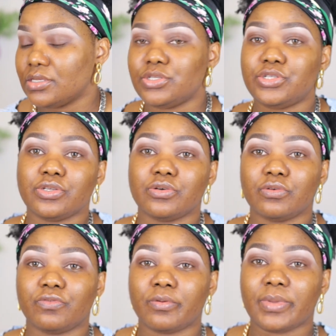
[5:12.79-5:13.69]

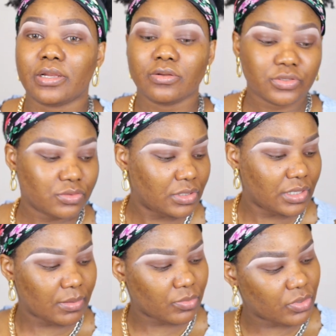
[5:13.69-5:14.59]
So for my look
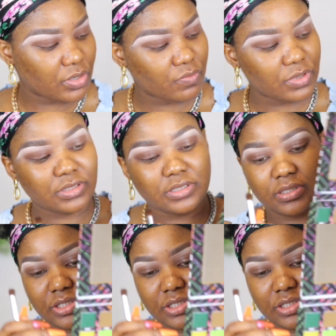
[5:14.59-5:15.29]
today, I'm going with